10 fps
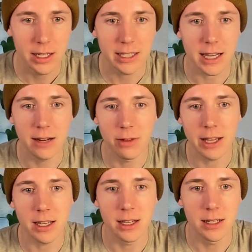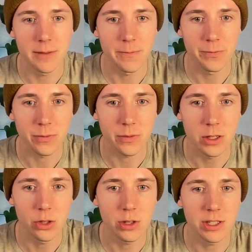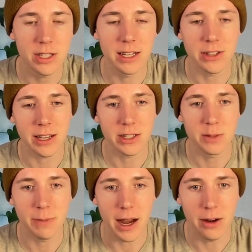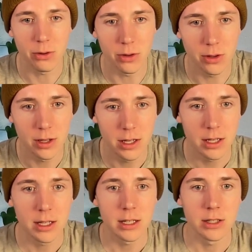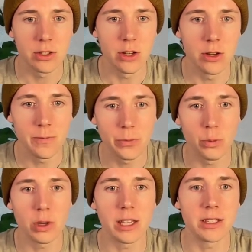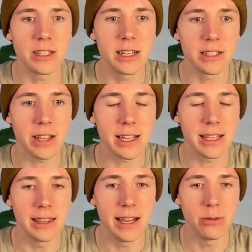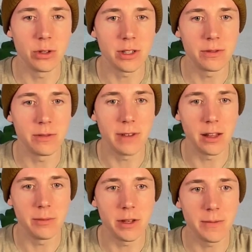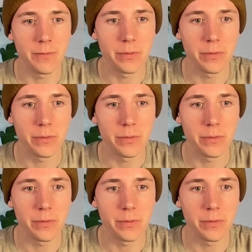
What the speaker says: It's kind of like you could see it as like a spiral. So we can see it as like levels of development.